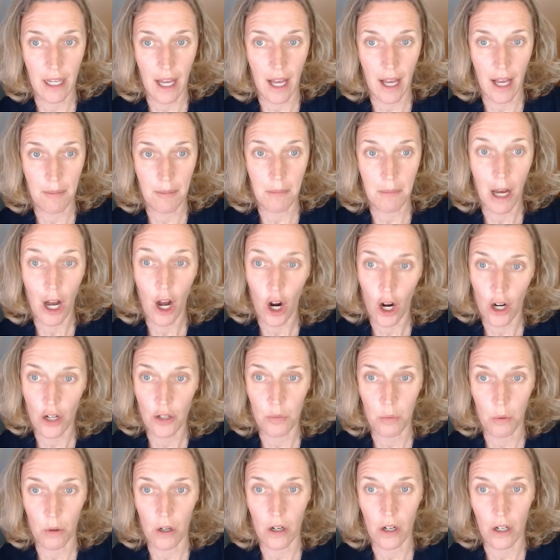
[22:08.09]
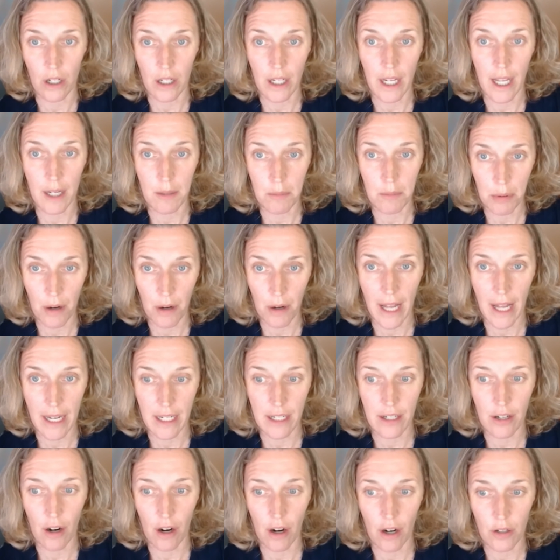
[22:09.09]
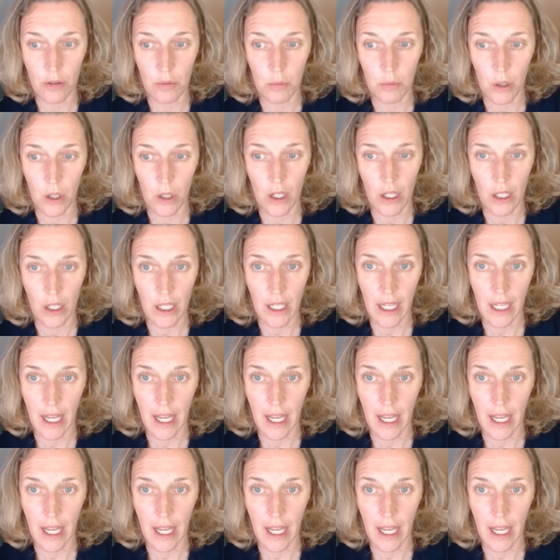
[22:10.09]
hard work and pride in hard work.